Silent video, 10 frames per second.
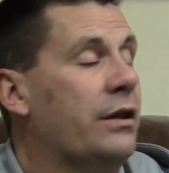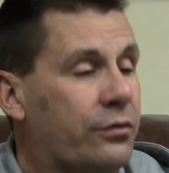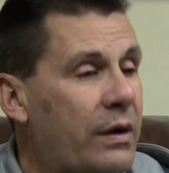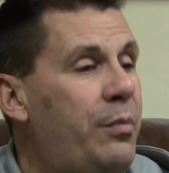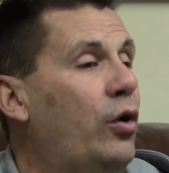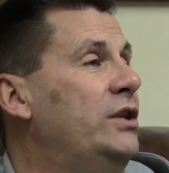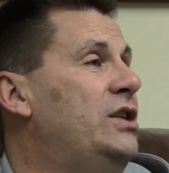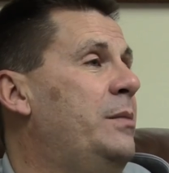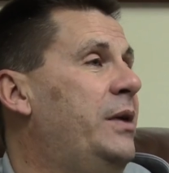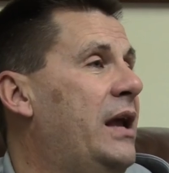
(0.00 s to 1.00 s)
Three point
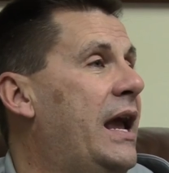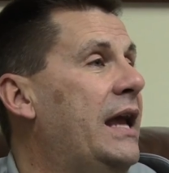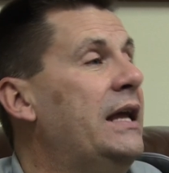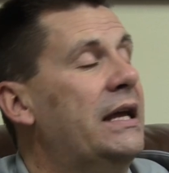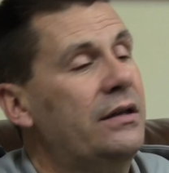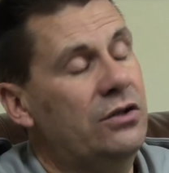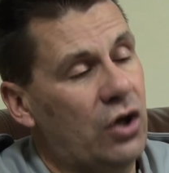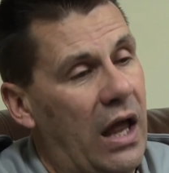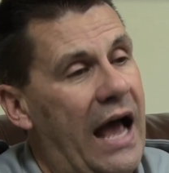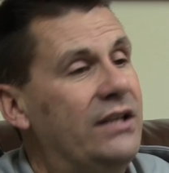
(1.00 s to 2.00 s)
GPA in
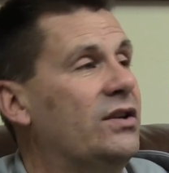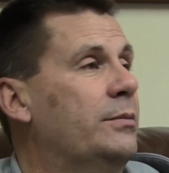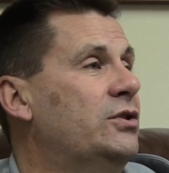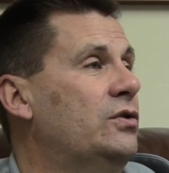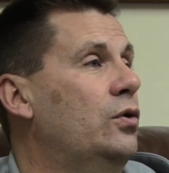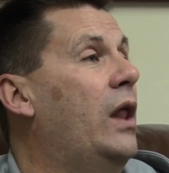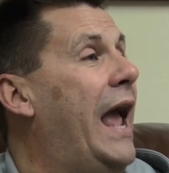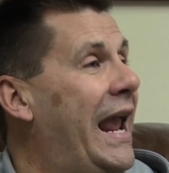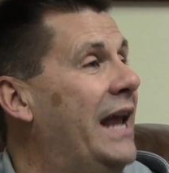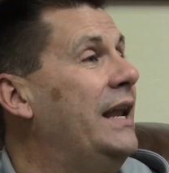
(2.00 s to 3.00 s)
July summer school
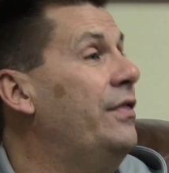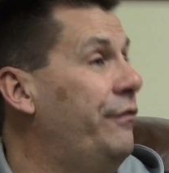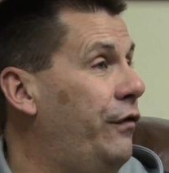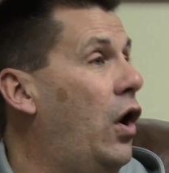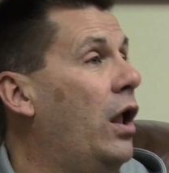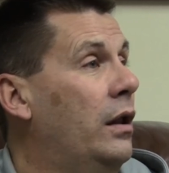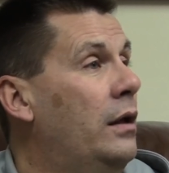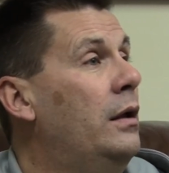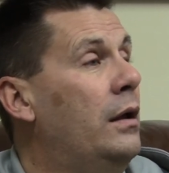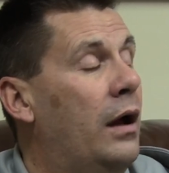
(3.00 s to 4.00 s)
and in the fall
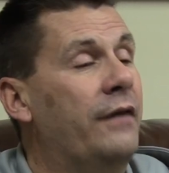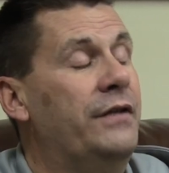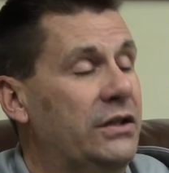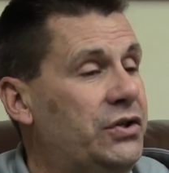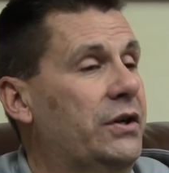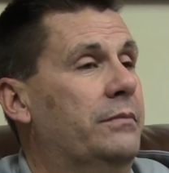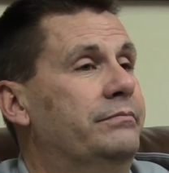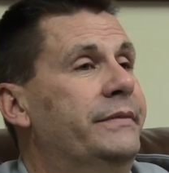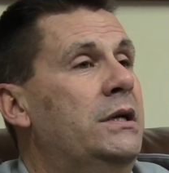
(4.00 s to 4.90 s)
of this year.